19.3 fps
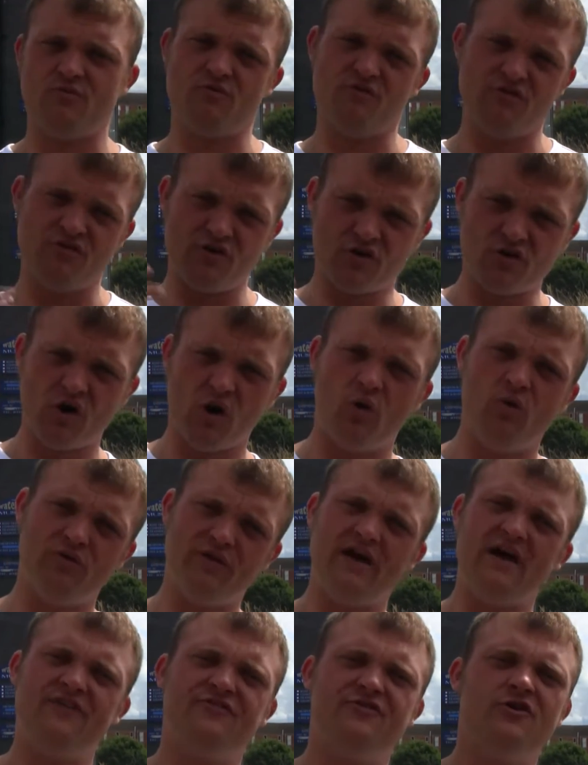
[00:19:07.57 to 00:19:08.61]
We're at the Cold
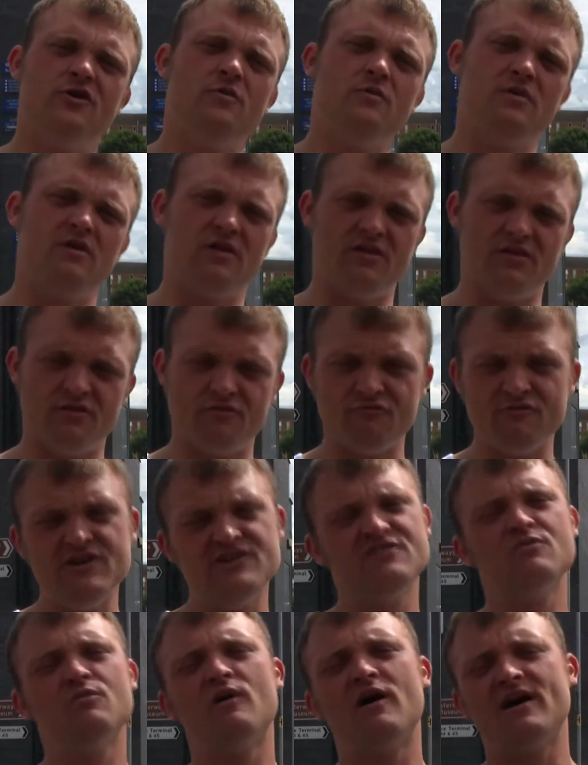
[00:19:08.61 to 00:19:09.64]
Air Terminal, and the
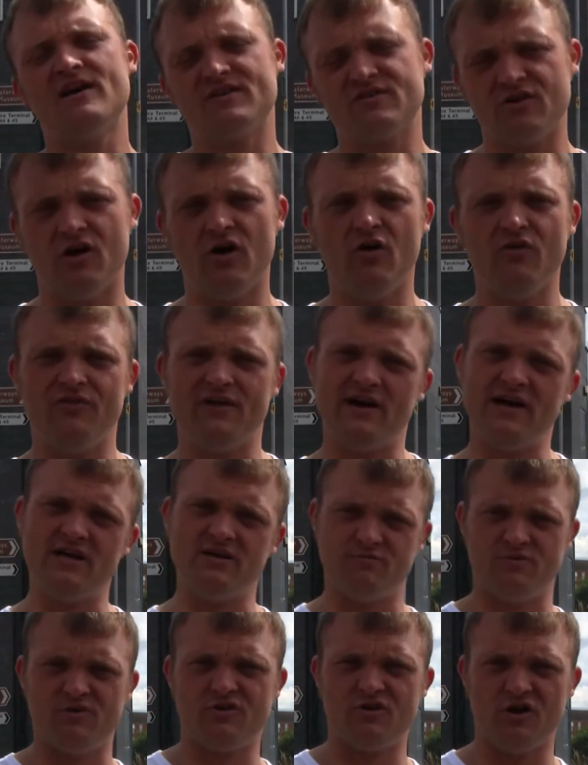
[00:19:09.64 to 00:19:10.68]
reason why it's called that is
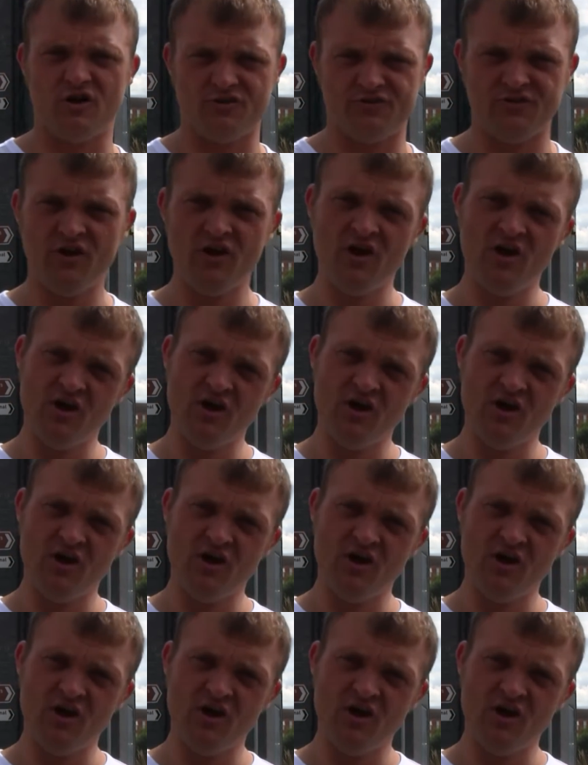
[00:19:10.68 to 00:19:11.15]
because